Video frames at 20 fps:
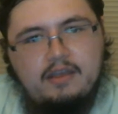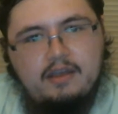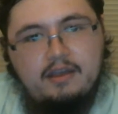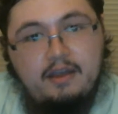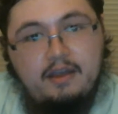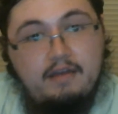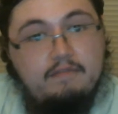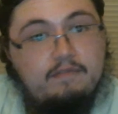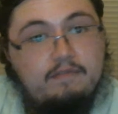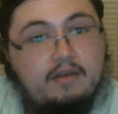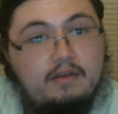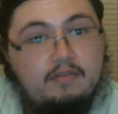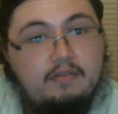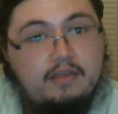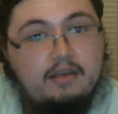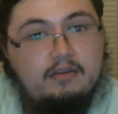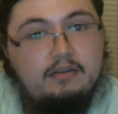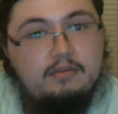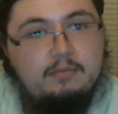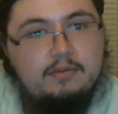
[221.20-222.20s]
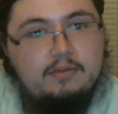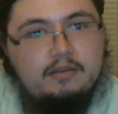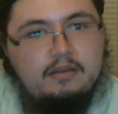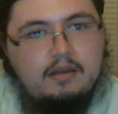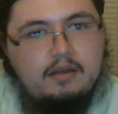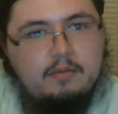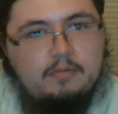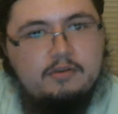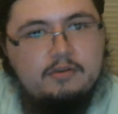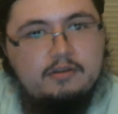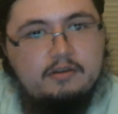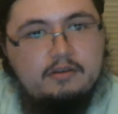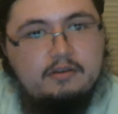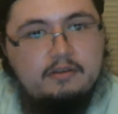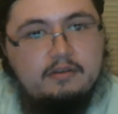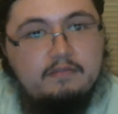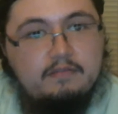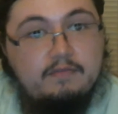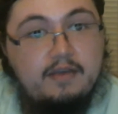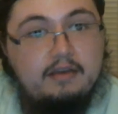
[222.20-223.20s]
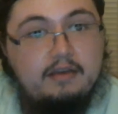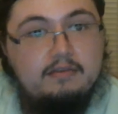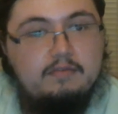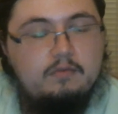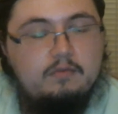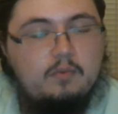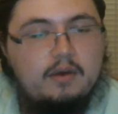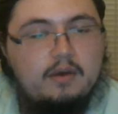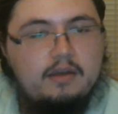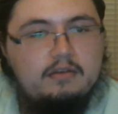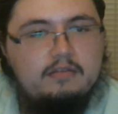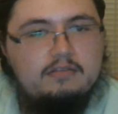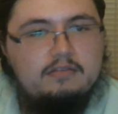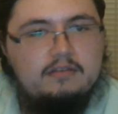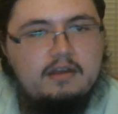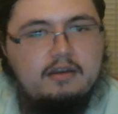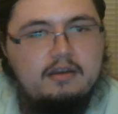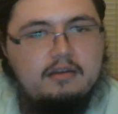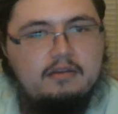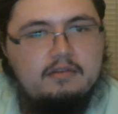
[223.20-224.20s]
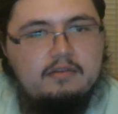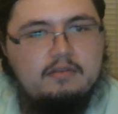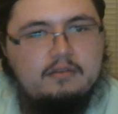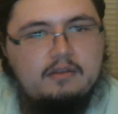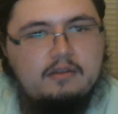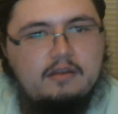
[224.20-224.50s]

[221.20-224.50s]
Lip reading: And I found that to be a particularly effective way to study.